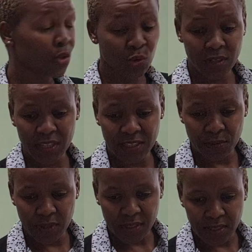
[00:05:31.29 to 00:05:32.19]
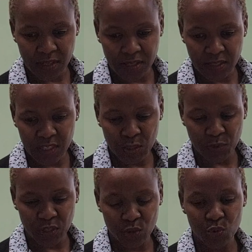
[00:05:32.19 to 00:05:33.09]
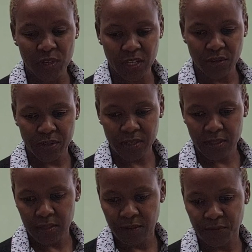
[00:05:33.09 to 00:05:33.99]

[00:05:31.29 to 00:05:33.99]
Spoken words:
showed that there was a 6.2 increase